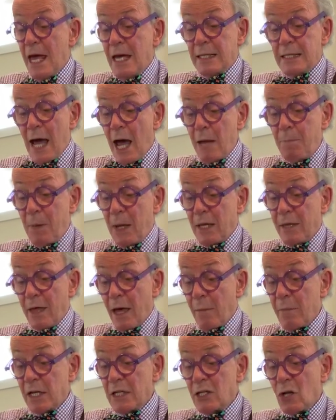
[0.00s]
typing
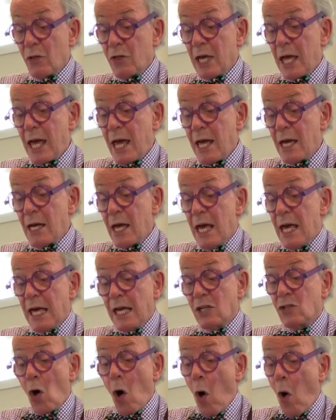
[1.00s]
them until the ink
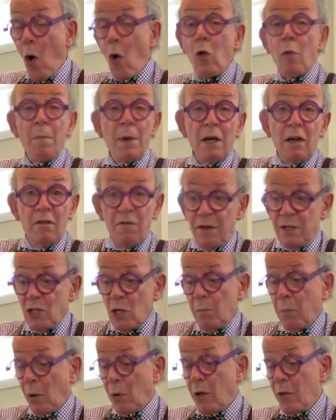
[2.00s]
is all but invisible